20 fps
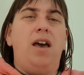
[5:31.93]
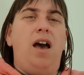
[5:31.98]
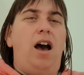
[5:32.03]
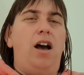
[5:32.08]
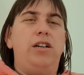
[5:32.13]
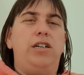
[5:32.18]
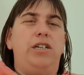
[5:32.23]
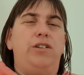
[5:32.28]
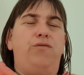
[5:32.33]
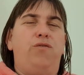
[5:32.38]

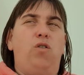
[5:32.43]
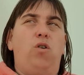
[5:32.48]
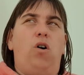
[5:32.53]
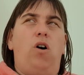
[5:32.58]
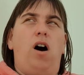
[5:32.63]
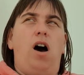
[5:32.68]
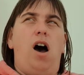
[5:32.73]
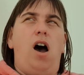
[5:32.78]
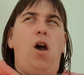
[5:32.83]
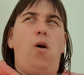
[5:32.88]
I just
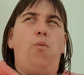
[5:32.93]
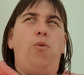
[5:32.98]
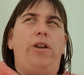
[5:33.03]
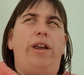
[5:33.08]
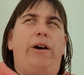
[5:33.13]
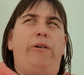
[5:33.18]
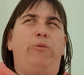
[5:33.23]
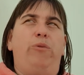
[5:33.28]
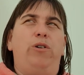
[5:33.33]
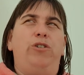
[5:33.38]
thought I would
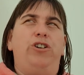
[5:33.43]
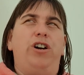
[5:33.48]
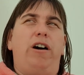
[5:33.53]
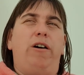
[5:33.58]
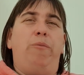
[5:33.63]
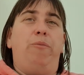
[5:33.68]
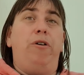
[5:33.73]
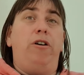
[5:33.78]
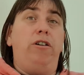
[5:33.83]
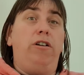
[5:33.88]
have one
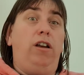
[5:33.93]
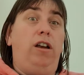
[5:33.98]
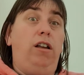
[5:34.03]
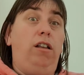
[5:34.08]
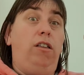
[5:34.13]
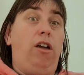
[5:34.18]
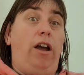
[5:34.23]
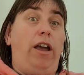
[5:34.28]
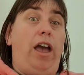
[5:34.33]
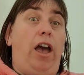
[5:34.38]
child, but,
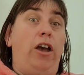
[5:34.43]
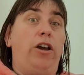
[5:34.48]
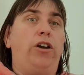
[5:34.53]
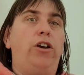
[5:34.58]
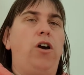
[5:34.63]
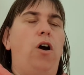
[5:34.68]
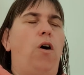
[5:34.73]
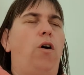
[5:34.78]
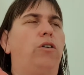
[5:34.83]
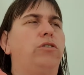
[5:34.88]
like, I
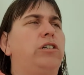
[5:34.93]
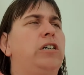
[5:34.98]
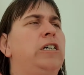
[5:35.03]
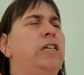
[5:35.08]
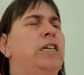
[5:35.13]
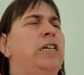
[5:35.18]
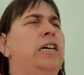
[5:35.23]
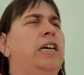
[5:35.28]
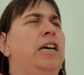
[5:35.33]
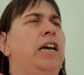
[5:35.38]
God
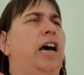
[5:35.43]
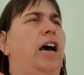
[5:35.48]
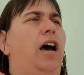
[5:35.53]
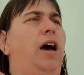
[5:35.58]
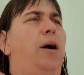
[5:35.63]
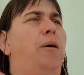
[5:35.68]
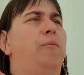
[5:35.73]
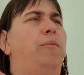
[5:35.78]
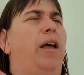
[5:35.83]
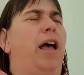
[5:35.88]

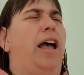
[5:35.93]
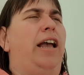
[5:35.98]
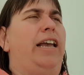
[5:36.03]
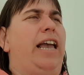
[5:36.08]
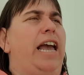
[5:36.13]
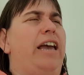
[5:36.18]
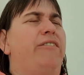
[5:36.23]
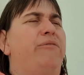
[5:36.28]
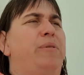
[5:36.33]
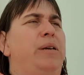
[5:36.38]
um,
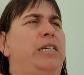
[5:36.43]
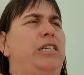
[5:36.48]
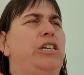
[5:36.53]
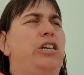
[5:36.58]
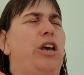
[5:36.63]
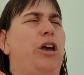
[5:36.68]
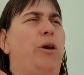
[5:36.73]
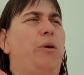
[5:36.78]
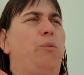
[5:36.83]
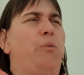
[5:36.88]
gave me
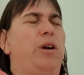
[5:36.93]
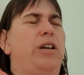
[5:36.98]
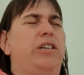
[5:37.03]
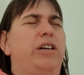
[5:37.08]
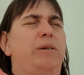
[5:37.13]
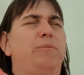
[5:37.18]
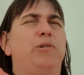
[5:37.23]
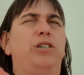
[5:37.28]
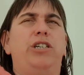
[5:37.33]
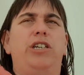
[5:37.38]
two, which
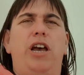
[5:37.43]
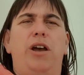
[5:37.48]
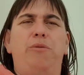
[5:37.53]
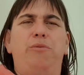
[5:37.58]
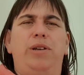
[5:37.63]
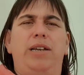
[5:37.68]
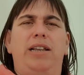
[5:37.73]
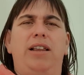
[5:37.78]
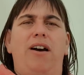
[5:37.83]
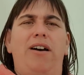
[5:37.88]
I'm so
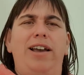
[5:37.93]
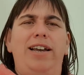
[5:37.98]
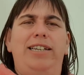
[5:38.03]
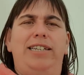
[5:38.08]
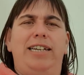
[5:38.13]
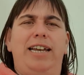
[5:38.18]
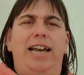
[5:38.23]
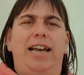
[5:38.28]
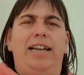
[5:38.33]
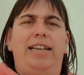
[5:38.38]

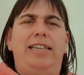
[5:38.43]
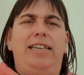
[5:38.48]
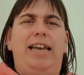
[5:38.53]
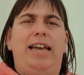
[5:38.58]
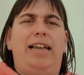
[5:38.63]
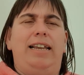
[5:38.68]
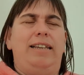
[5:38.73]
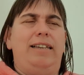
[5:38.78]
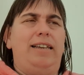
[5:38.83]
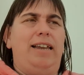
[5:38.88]
delighted,
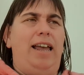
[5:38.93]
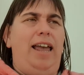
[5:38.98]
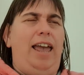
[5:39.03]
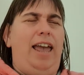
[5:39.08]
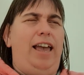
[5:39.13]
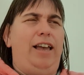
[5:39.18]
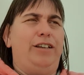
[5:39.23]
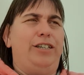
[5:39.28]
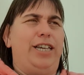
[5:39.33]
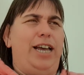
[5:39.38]
and
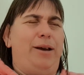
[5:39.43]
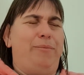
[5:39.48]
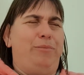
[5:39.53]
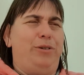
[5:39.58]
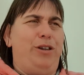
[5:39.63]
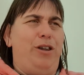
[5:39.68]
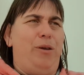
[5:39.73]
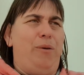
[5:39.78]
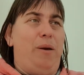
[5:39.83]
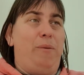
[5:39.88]
it's
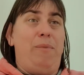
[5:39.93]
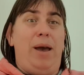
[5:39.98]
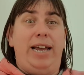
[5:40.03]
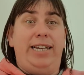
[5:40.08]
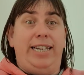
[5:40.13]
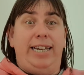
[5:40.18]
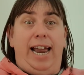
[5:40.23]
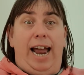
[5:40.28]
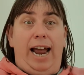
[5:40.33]
absolutely amazing.